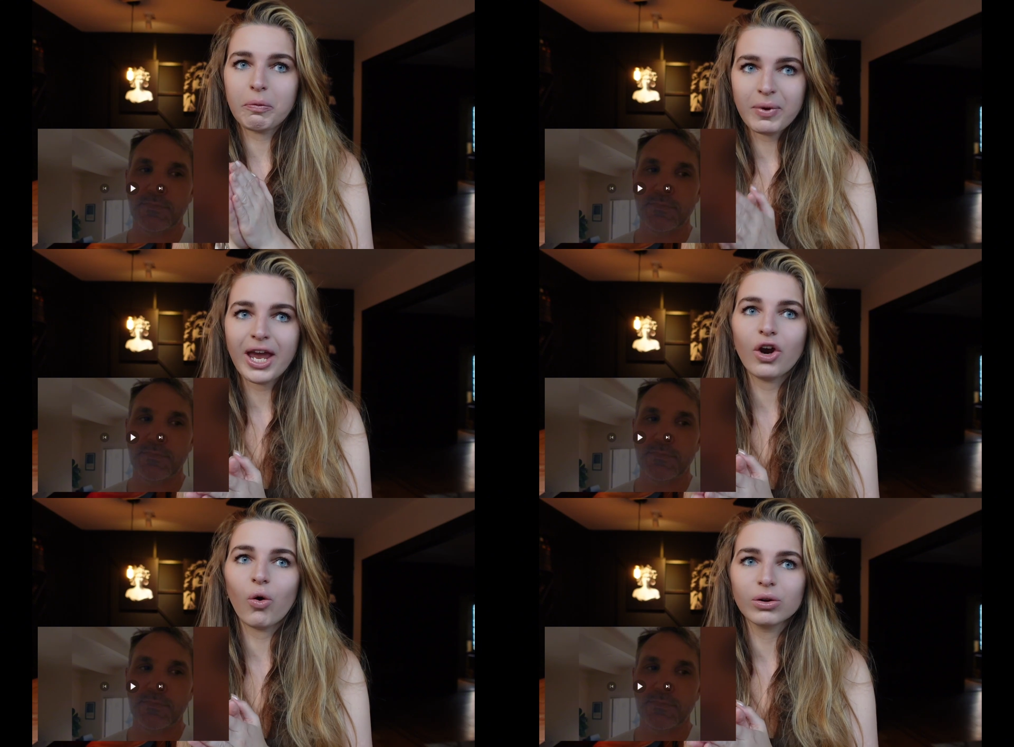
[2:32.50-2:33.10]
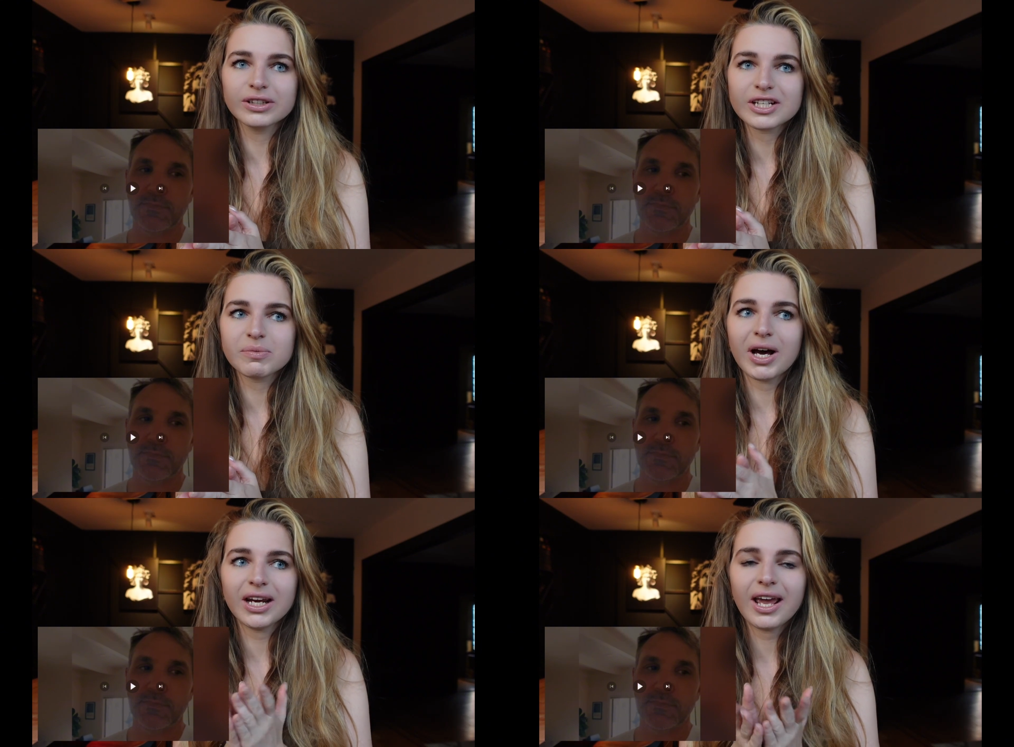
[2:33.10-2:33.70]
Speaker 1: pay all this
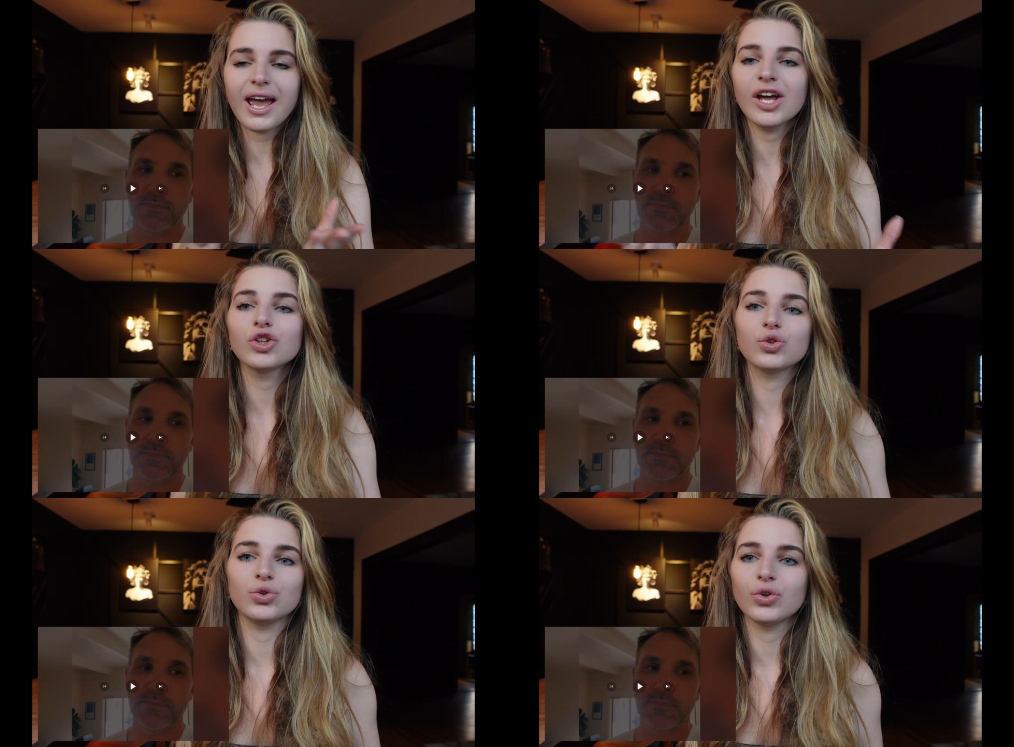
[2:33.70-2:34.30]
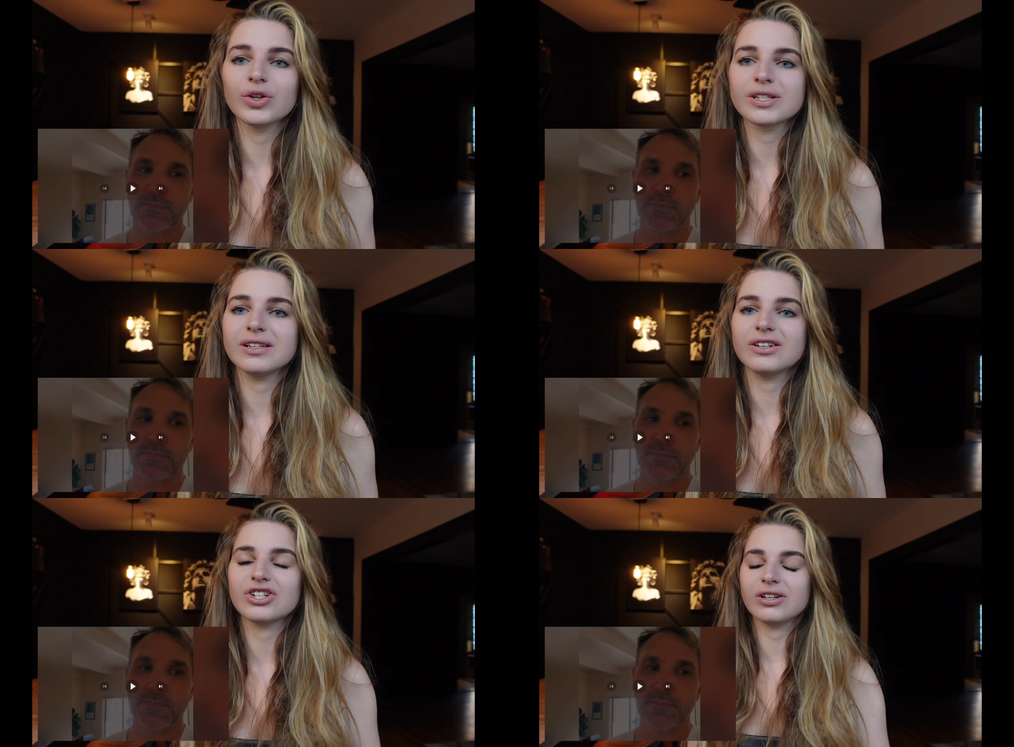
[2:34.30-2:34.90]
money and to do not see
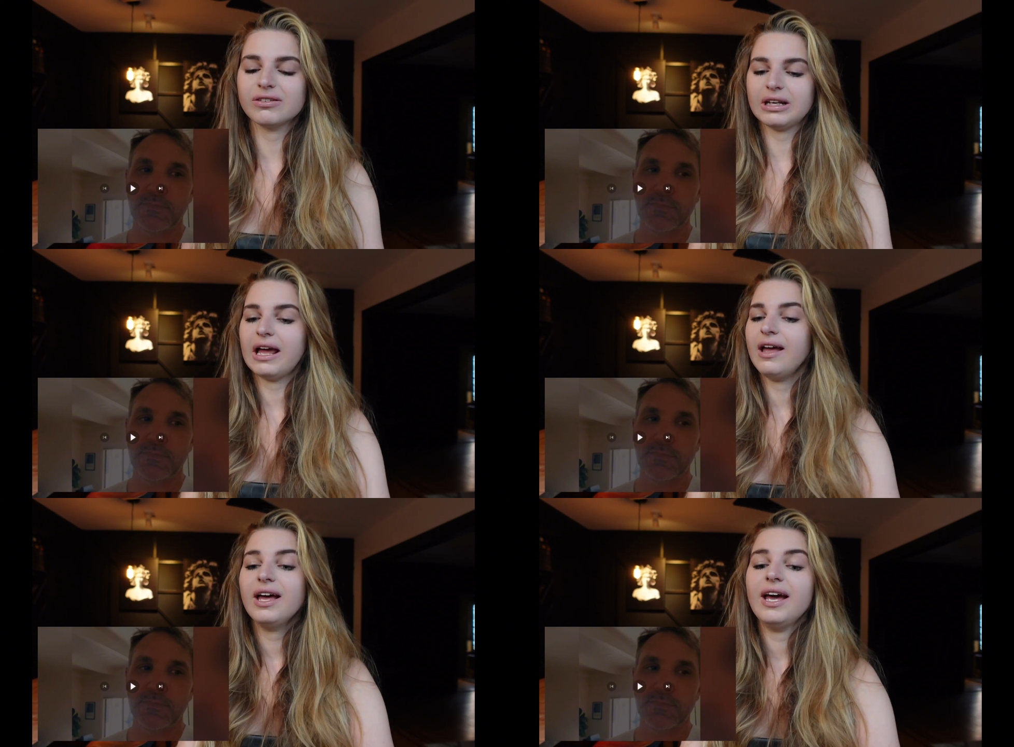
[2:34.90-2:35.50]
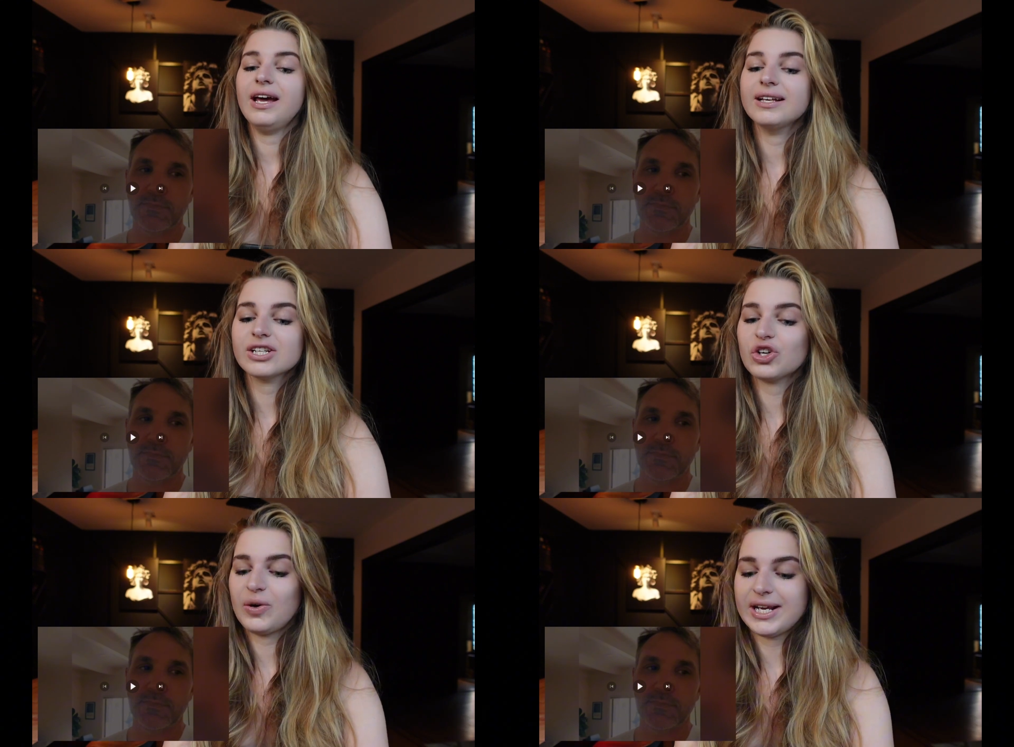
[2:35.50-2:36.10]
the children it's
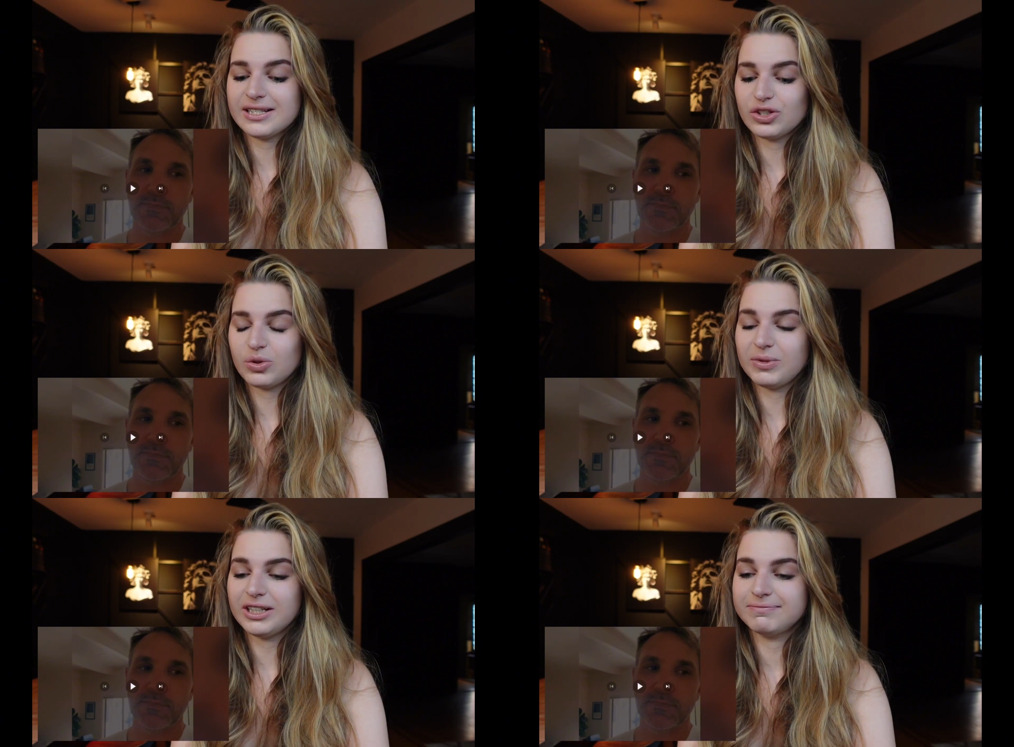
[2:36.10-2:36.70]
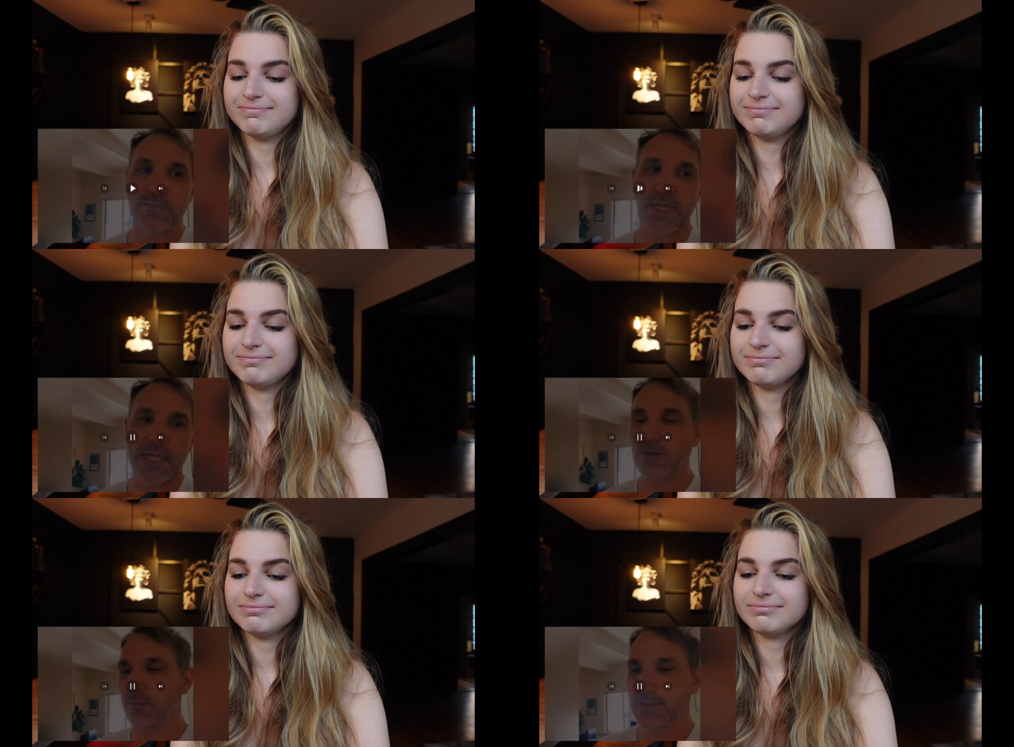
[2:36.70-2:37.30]
crazy to me
Speaker 2: i
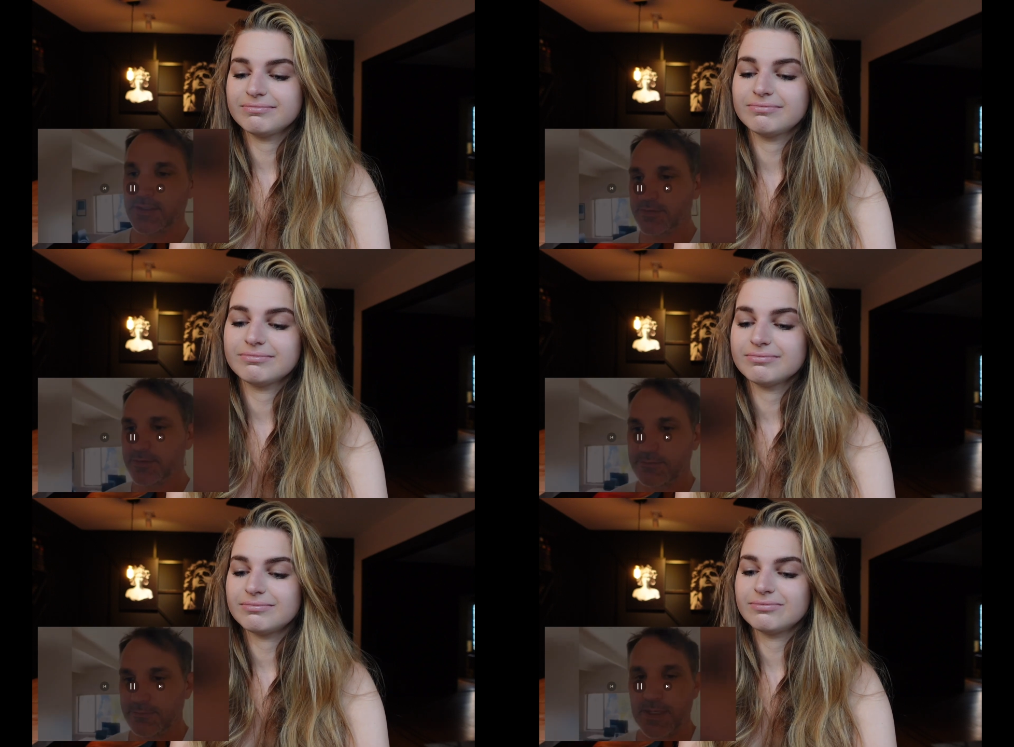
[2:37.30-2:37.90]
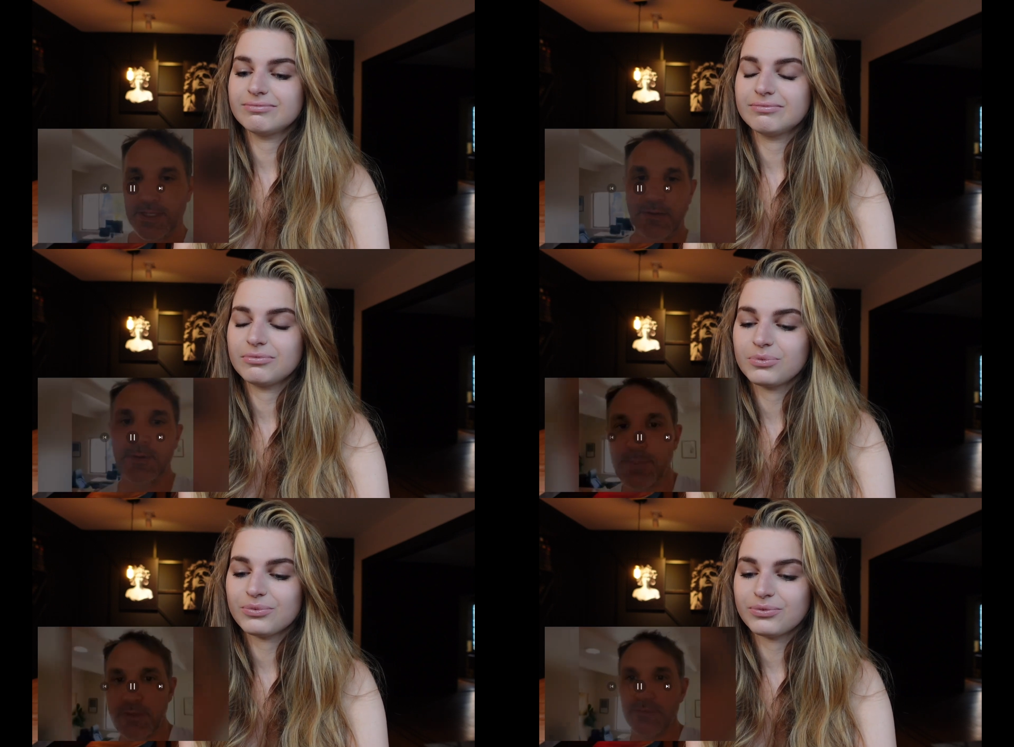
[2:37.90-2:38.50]
don't want this i don't want
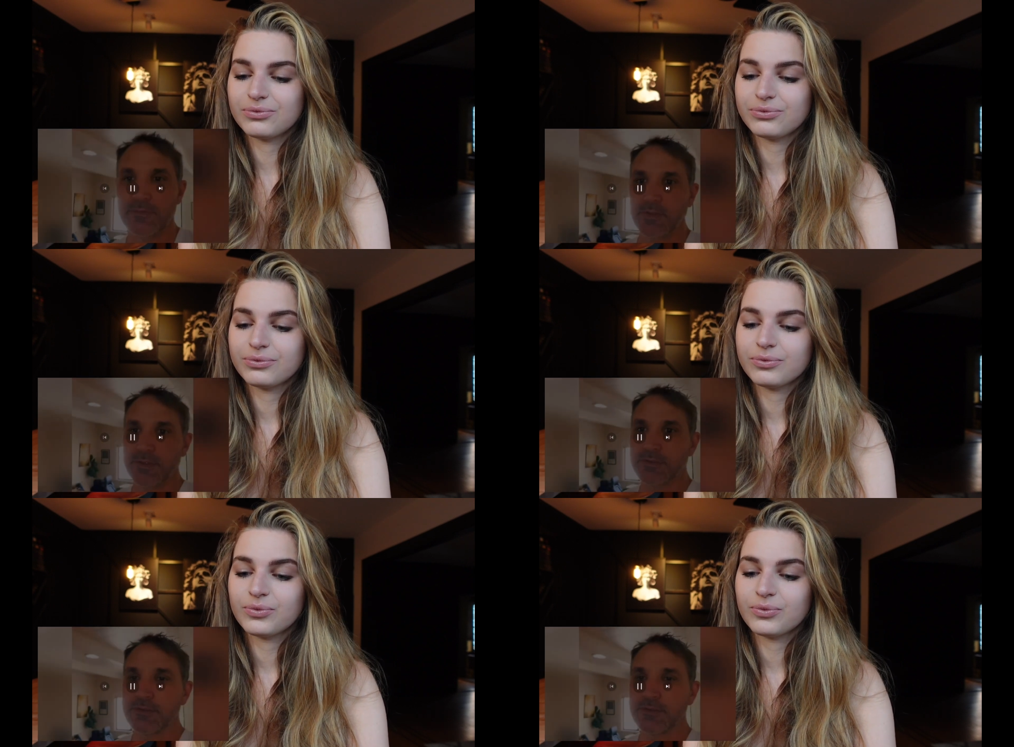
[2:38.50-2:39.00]
to be divorced